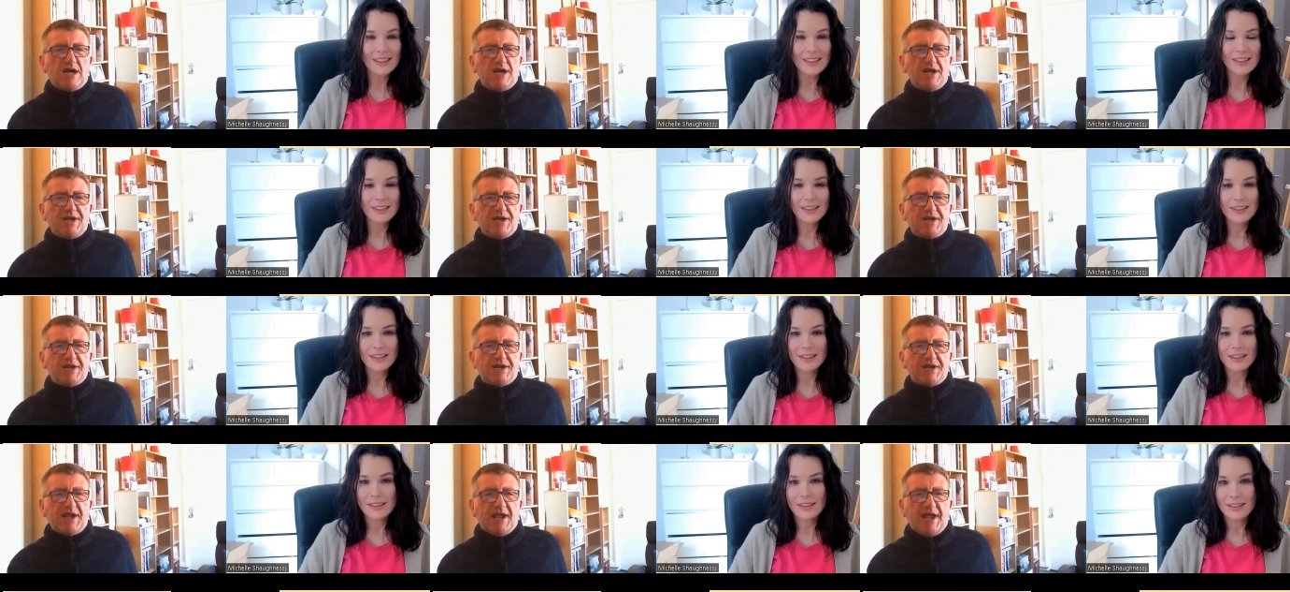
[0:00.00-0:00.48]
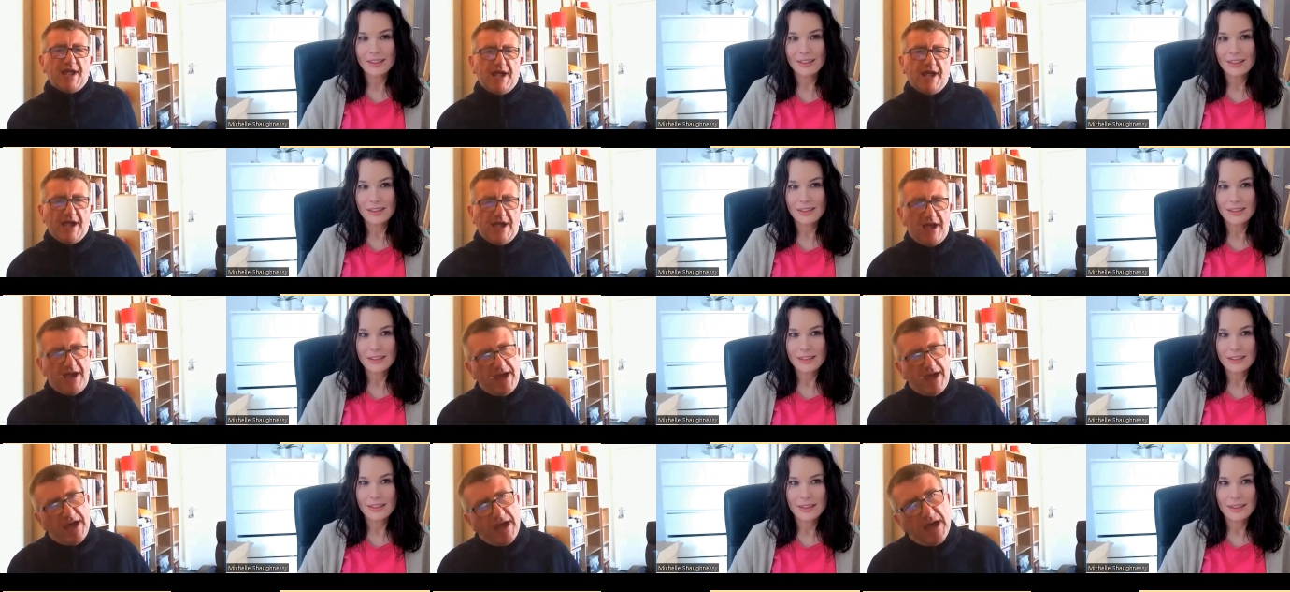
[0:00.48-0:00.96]
Speaker 1: And
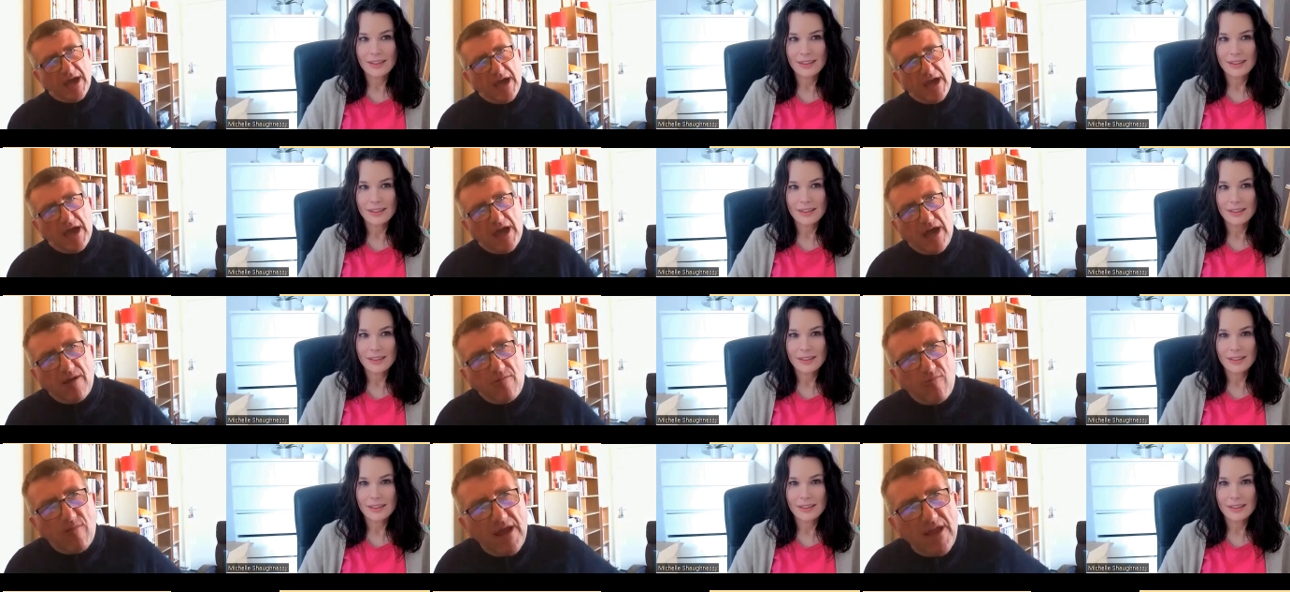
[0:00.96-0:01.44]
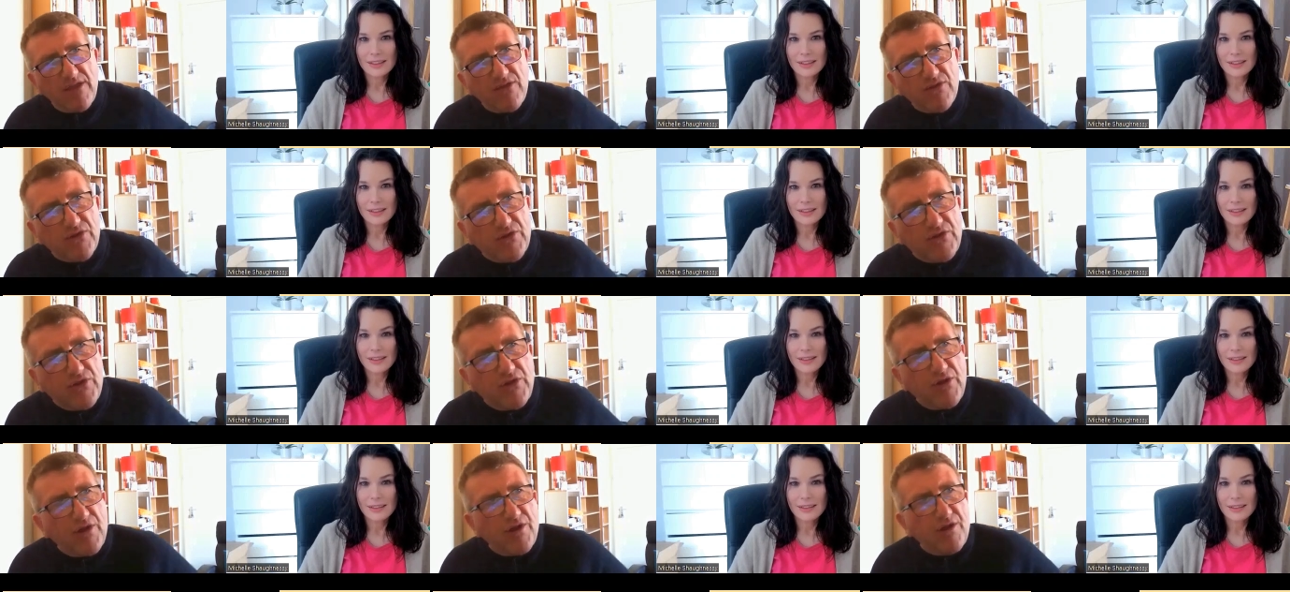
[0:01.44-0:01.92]
uh, I
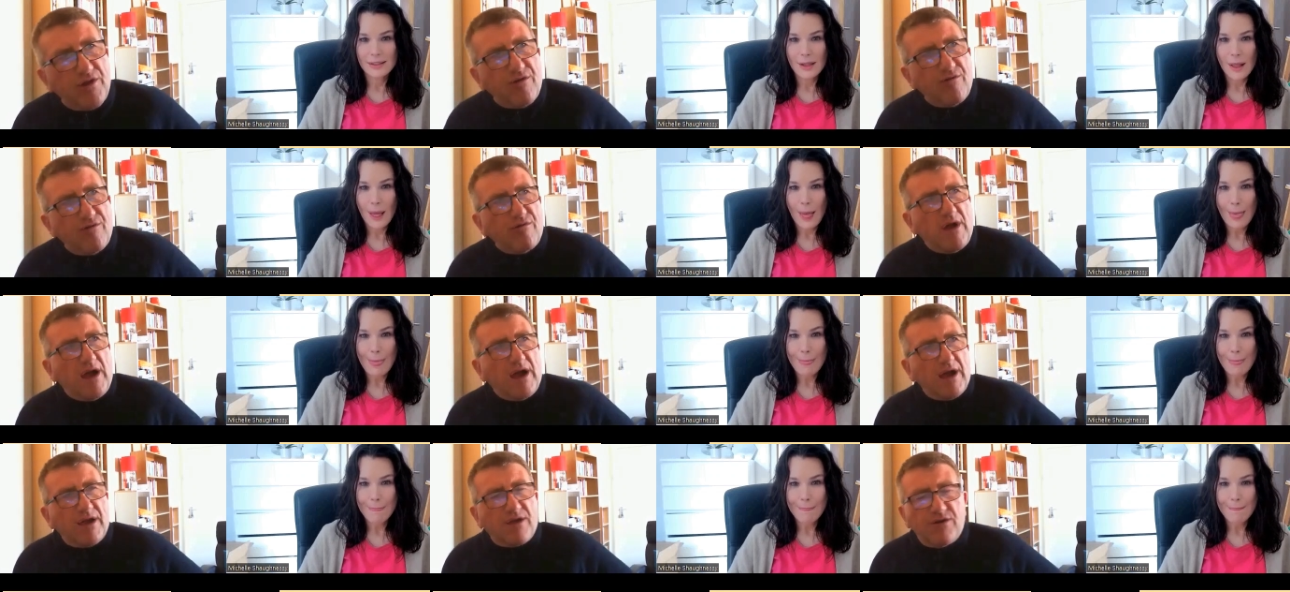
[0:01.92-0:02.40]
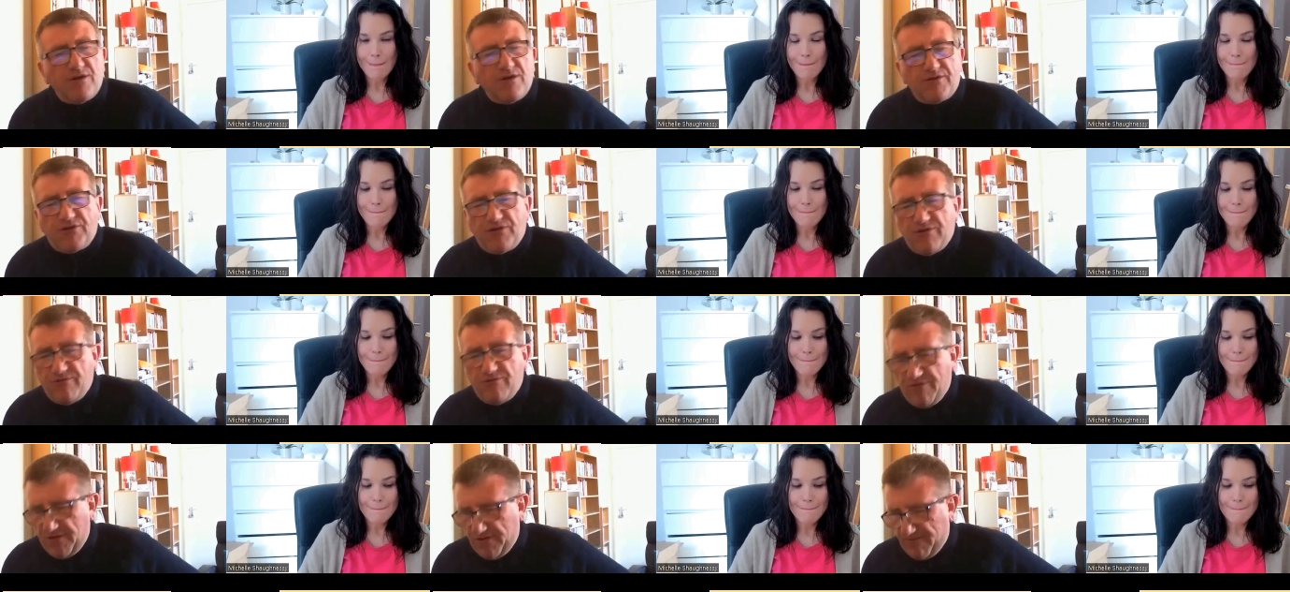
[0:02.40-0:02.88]
went to, I
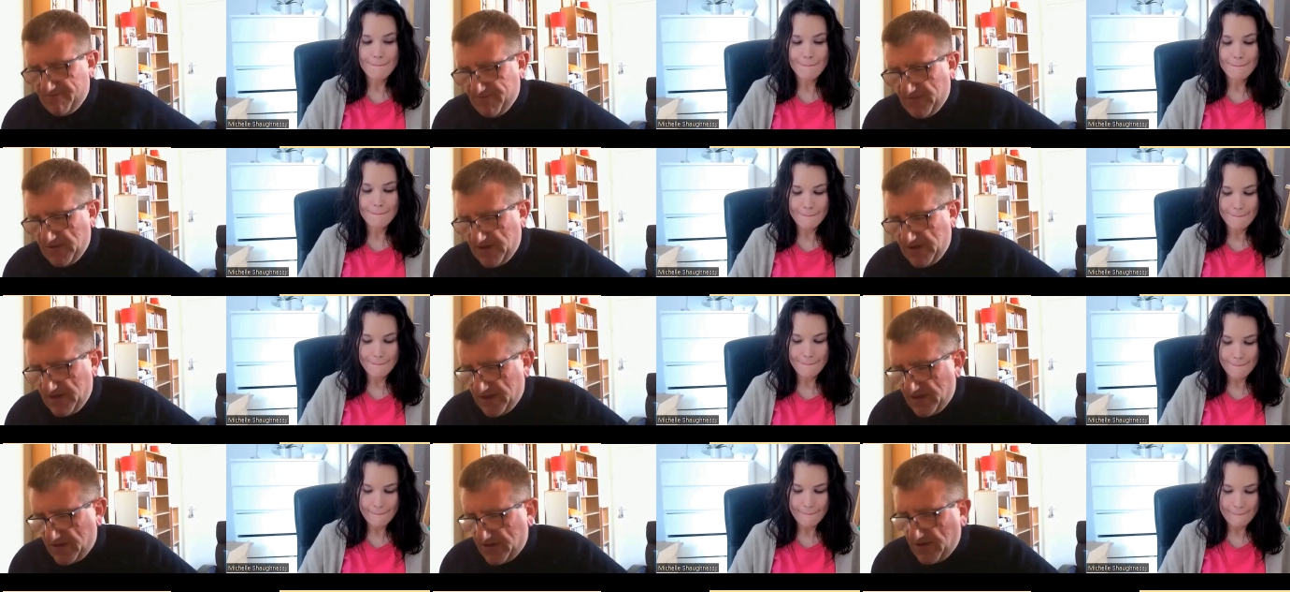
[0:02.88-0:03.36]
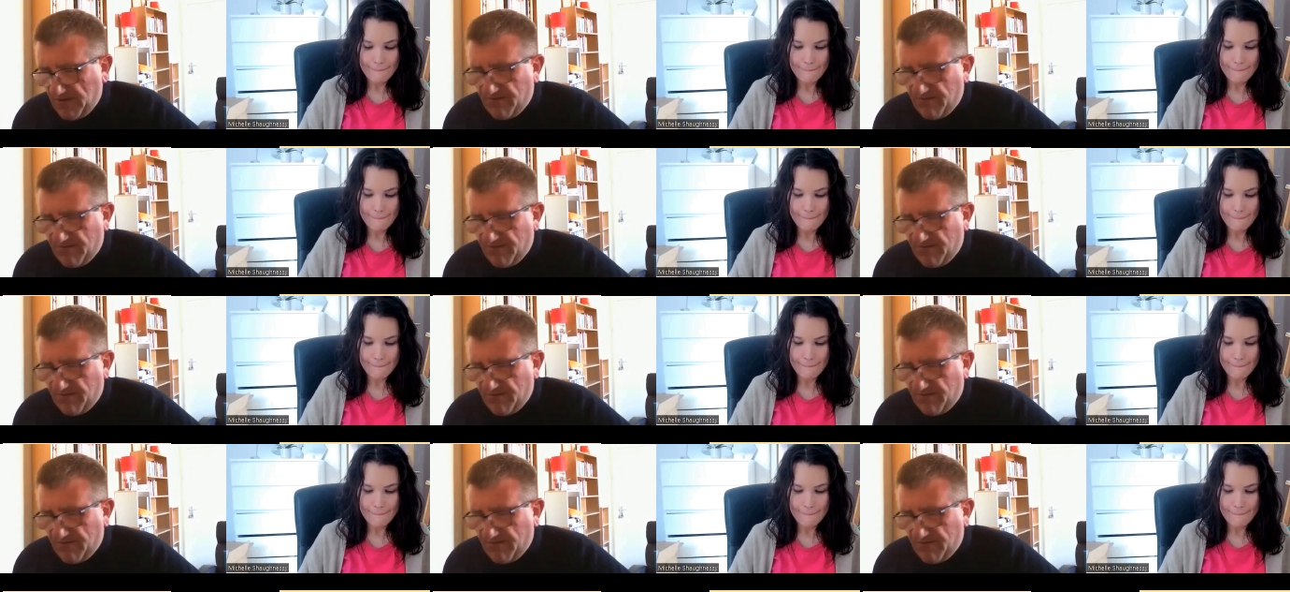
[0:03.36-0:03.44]
go to a,